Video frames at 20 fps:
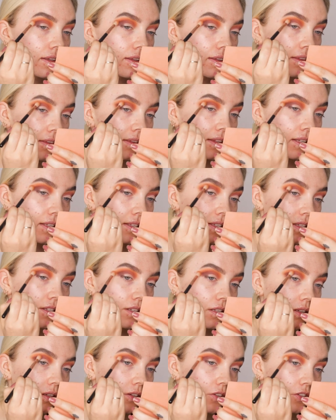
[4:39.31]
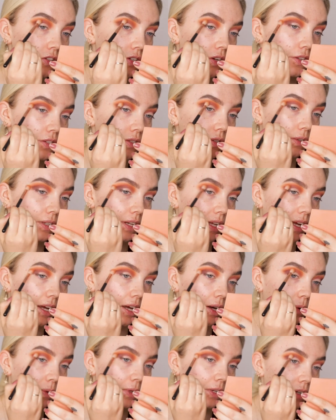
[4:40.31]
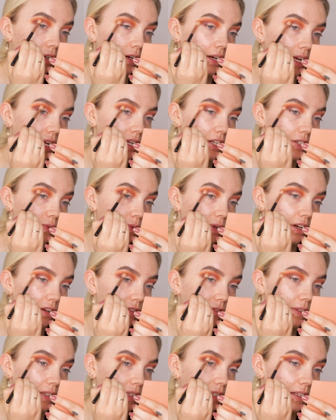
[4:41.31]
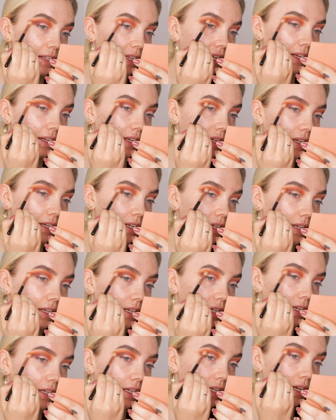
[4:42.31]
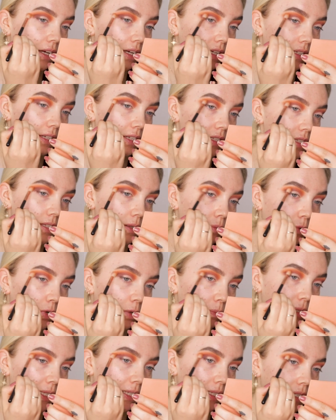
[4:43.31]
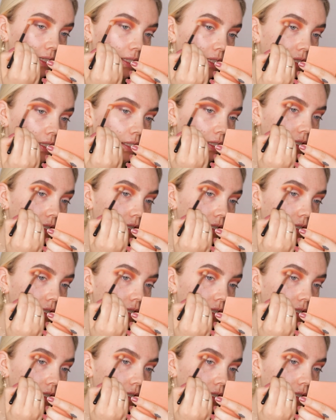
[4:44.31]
this just on the outer edge where I feel like I need some more blending.